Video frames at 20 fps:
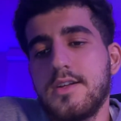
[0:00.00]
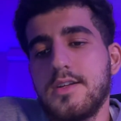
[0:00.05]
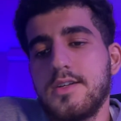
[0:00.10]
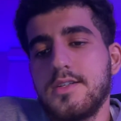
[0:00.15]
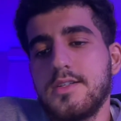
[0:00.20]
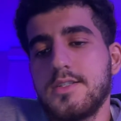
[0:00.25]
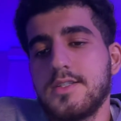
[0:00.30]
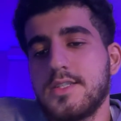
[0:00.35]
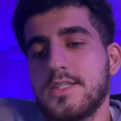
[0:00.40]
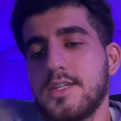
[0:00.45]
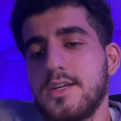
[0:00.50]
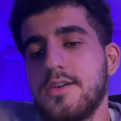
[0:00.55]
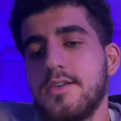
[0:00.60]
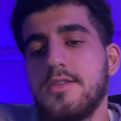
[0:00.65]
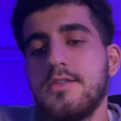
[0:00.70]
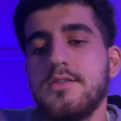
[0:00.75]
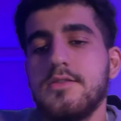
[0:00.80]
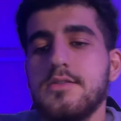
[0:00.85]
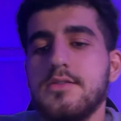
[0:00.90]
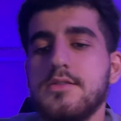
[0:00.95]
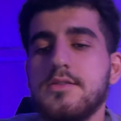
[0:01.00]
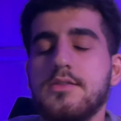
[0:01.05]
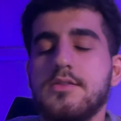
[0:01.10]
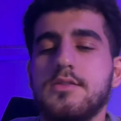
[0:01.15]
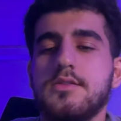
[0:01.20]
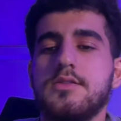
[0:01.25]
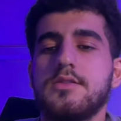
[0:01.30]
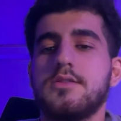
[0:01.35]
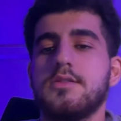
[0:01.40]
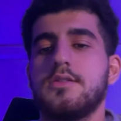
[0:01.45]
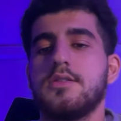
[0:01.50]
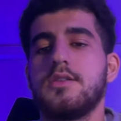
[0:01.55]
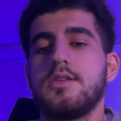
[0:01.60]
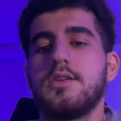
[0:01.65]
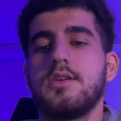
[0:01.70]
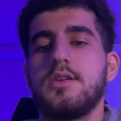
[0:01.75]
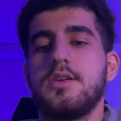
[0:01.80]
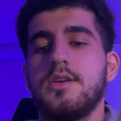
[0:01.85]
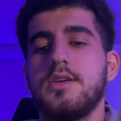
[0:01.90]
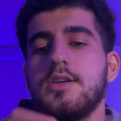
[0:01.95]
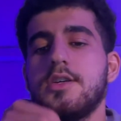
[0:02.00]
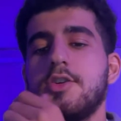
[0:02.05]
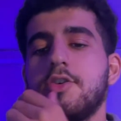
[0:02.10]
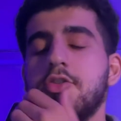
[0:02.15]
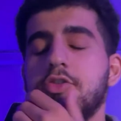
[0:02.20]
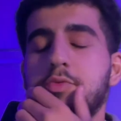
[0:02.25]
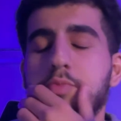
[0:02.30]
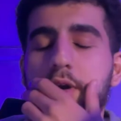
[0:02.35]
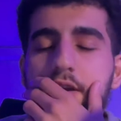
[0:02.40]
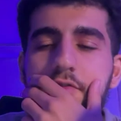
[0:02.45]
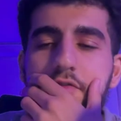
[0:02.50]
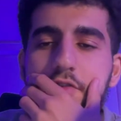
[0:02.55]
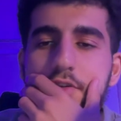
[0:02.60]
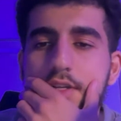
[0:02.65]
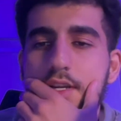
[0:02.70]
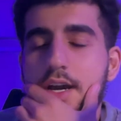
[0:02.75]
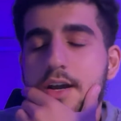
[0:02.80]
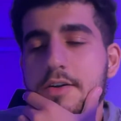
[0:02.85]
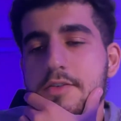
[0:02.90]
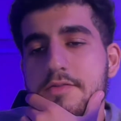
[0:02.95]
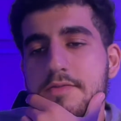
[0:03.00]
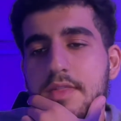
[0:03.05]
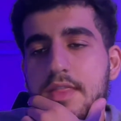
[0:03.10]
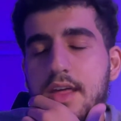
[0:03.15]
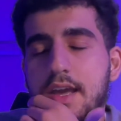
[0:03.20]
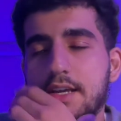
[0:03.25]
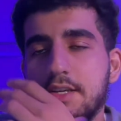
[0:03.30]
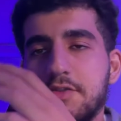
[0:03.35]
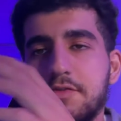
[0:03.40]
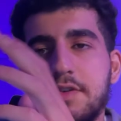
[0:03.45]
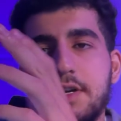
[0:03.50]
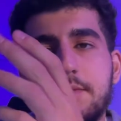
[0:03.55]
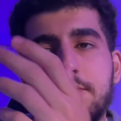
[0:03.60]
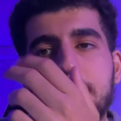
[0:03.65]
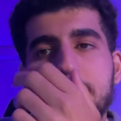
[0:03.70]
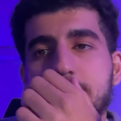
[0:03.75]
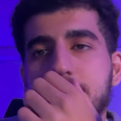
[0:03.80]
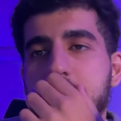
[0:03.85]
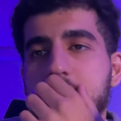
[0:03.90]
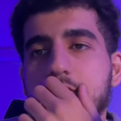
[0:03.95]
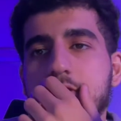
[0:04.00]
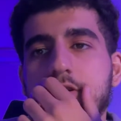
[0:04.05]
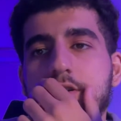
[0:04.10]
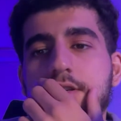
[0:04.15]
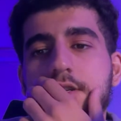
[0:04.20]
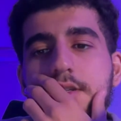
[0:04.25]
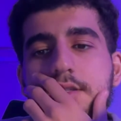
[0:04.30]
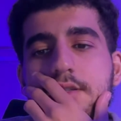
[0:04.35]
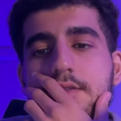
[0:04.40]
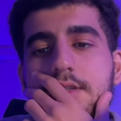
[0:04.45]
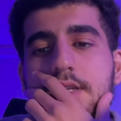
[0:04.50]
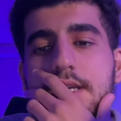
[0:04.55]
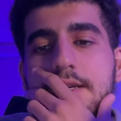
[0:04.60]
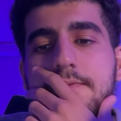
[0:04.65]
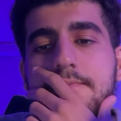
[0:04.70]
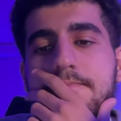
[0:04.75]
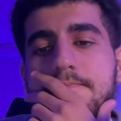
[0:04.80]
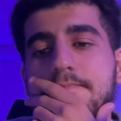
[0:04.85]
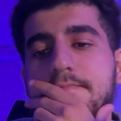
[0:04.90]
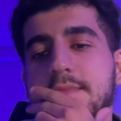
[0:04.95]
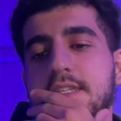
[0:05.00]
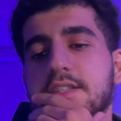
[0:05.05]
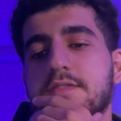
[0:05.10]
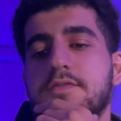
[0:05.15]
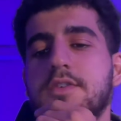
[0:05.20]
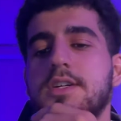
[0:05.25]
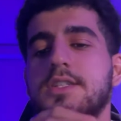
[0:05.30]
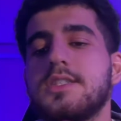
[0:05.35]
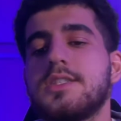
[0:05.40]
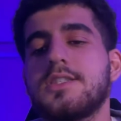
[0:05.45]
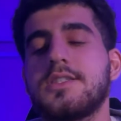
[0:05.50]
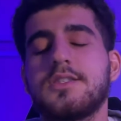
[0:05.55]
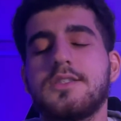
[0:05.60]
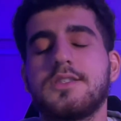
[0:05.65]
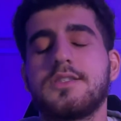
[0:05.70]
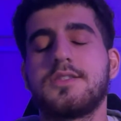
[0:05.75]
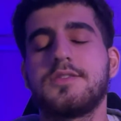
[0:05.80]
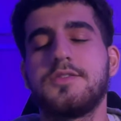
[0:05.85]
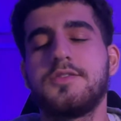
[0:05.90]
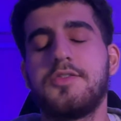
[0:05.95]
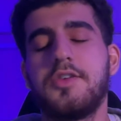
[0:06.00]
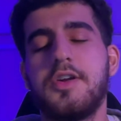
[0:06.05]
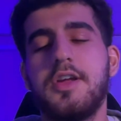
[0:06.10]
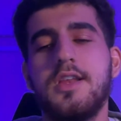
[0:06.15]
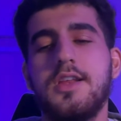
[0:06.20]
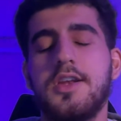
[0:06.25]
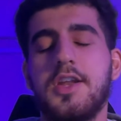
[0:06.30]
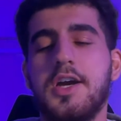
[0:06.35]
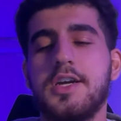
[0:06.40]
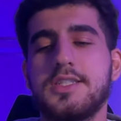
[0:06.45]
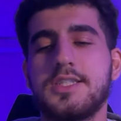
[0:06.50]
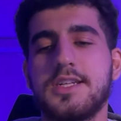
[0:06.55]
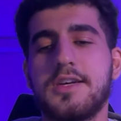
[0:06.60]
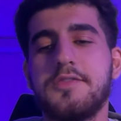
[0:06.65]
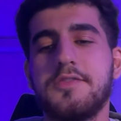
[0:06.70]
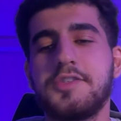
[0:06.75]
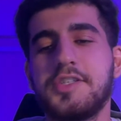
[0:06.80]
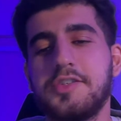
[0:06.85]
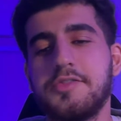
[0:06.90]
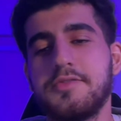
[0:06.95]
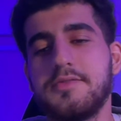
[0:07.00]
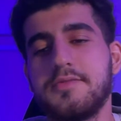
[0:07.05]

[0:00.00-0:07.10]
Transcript: So goodbye for now. Thank you very much for joining today. It was really nice having you.